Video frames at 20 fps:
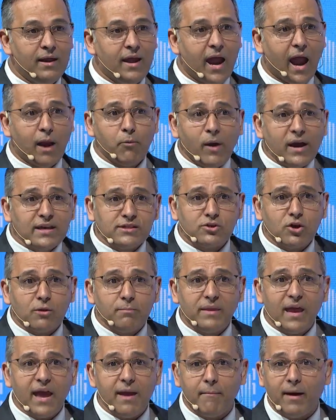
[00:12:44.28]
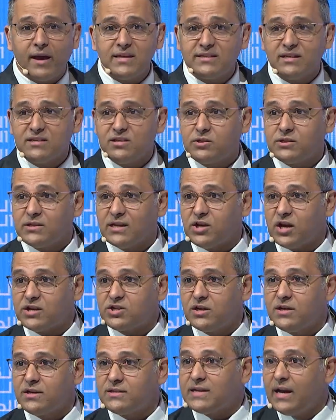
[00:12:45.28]
And why stop there? My
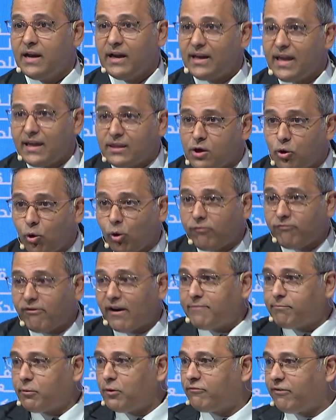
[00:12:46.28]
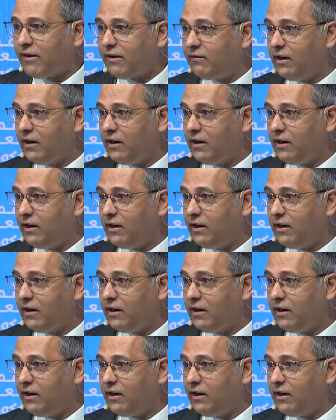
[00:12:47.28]
suggestion is take the whole 5.5